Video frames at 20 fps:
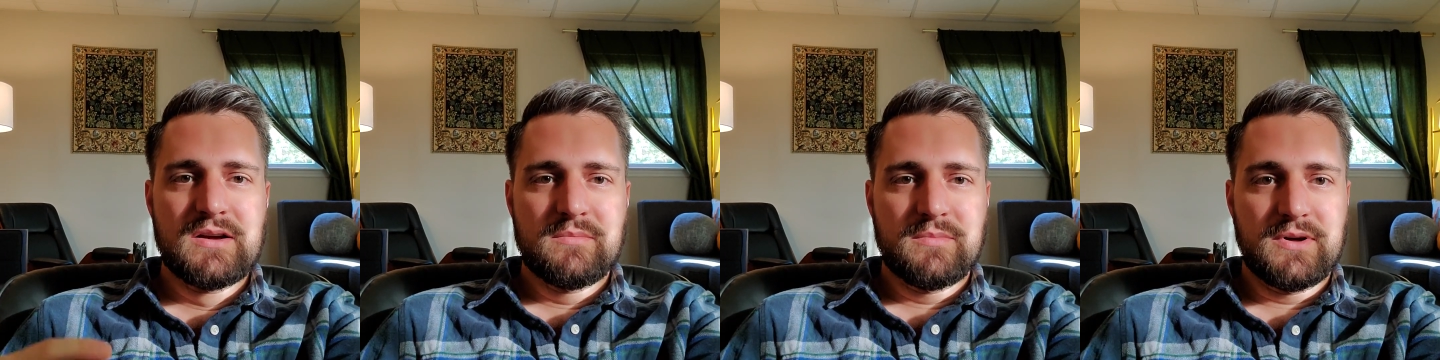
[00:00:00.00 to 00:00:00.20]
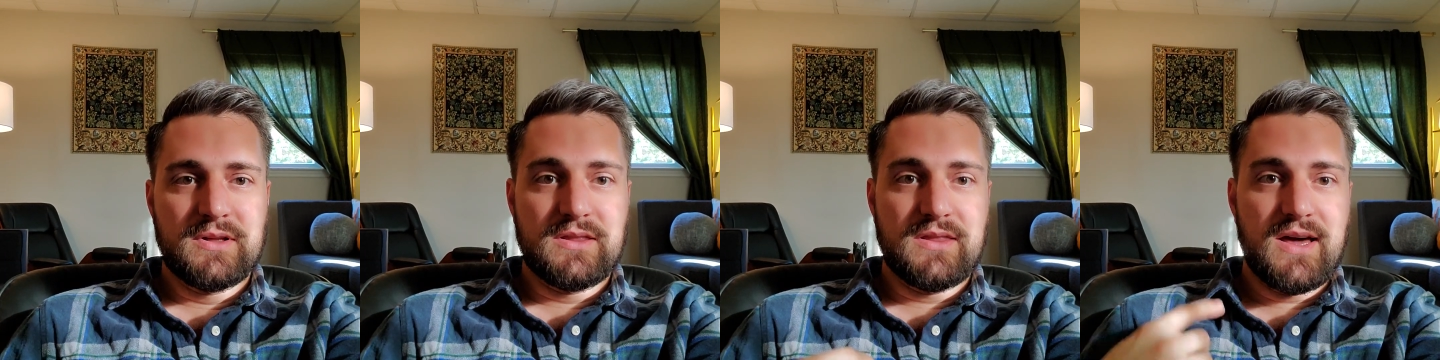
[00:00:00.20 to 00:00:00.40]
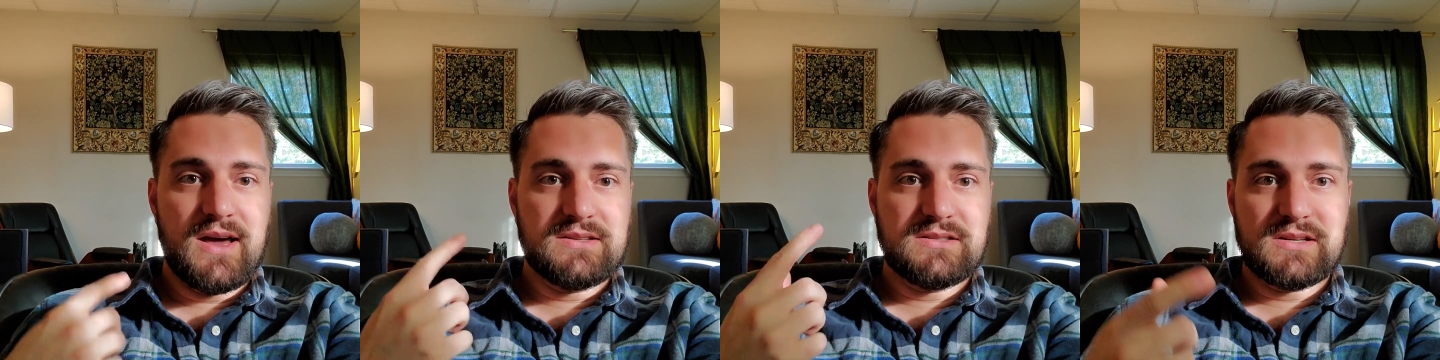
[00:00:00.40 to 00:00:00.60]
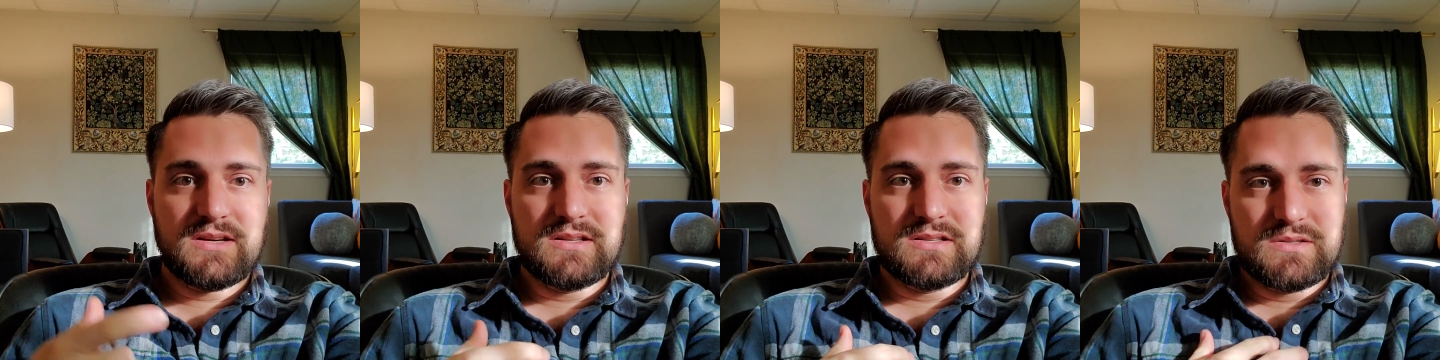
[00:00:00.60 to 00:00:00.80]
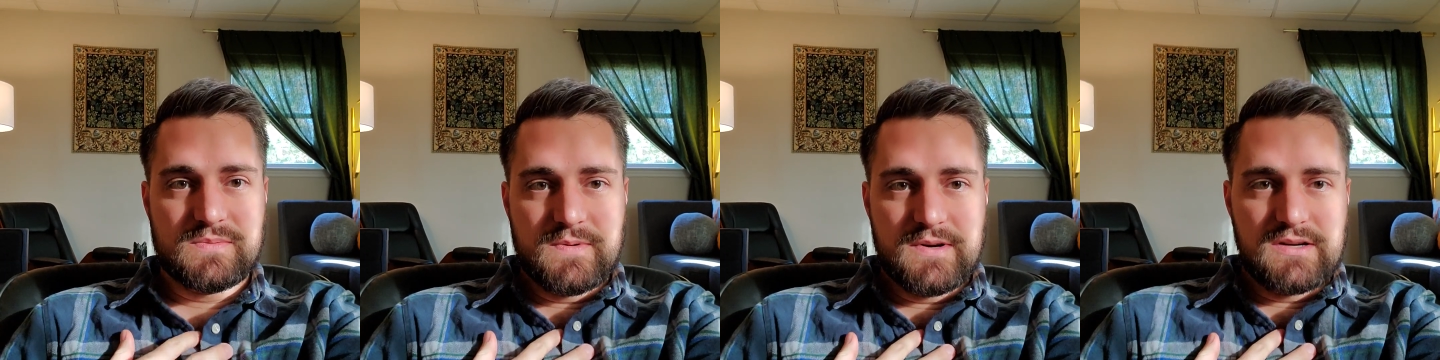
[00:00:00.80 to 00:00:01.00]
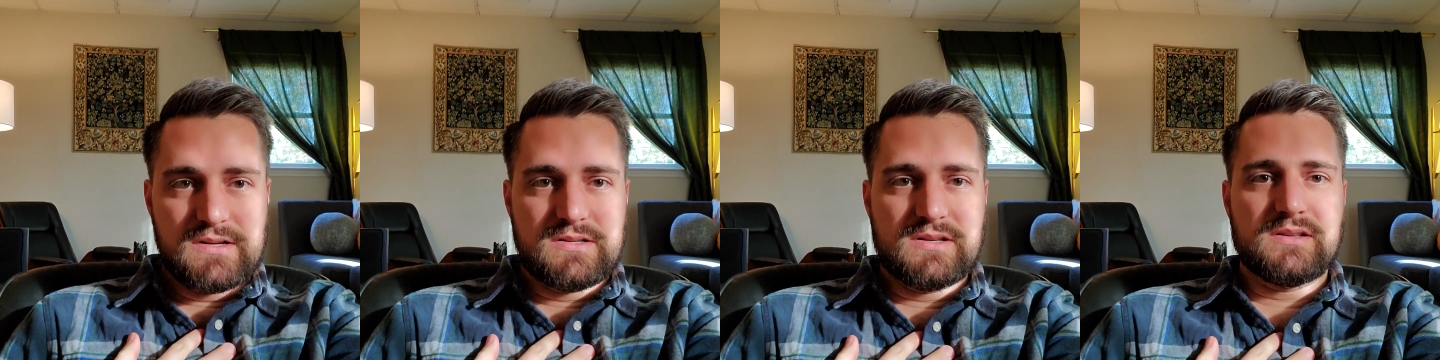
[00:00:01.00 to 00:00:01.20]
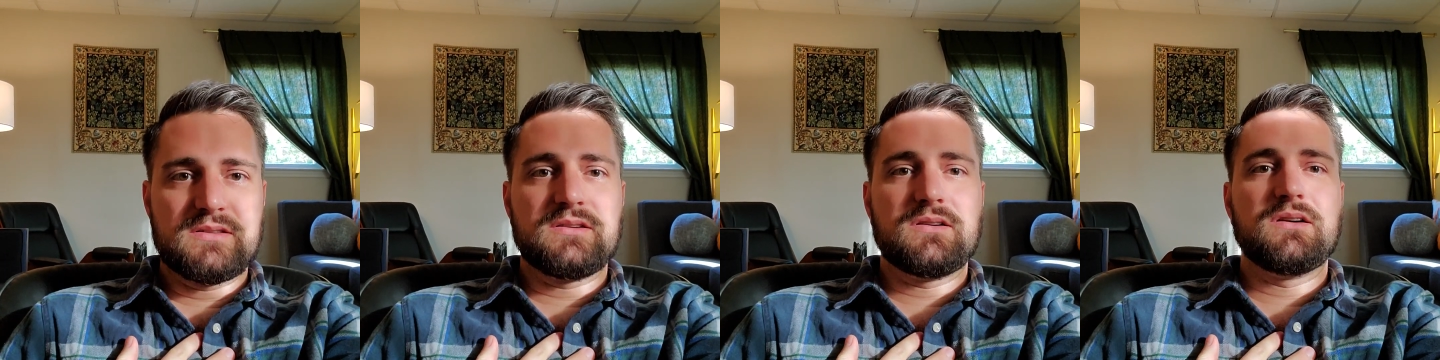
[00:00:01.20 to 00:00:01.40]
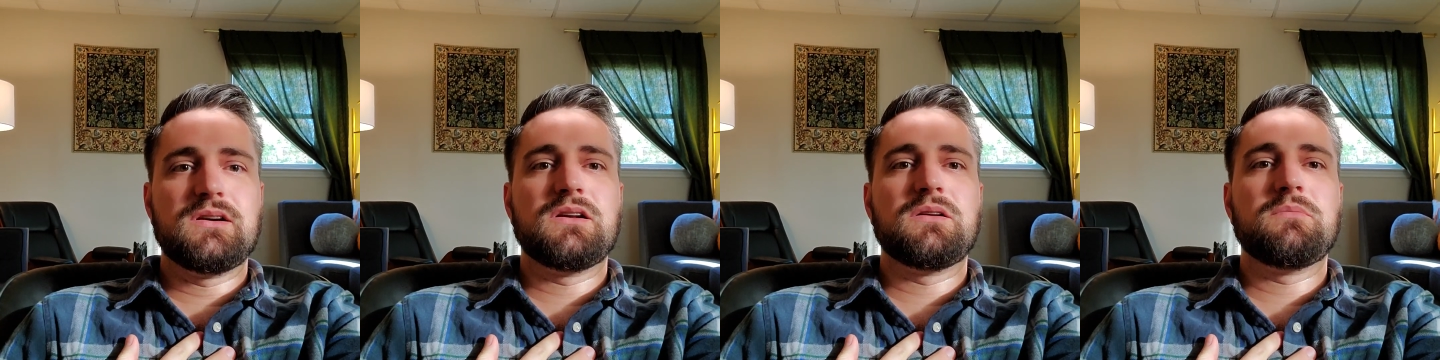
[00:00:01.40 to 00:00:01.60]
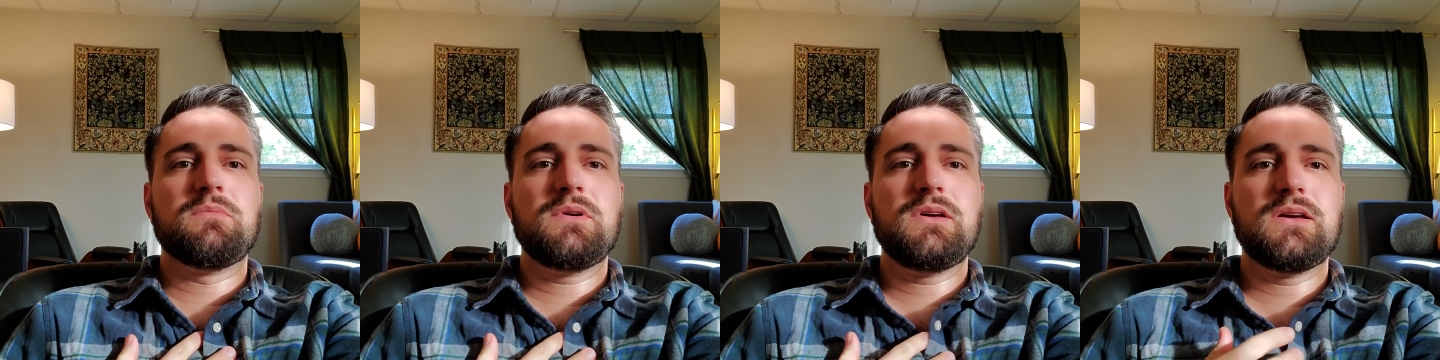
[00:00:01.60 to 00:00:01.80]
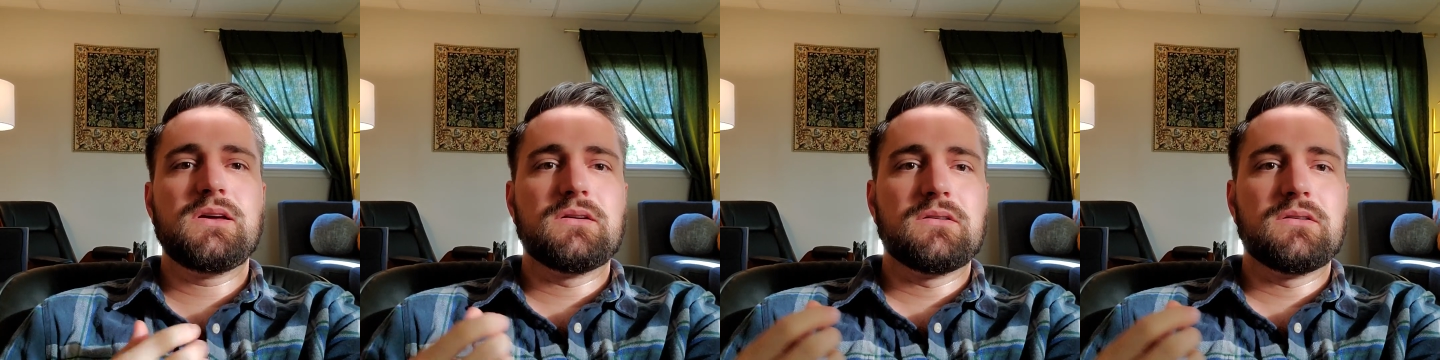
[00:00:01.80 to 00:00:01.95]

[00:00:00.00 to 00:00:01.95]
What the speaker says: But that's a conspiracy theory to me,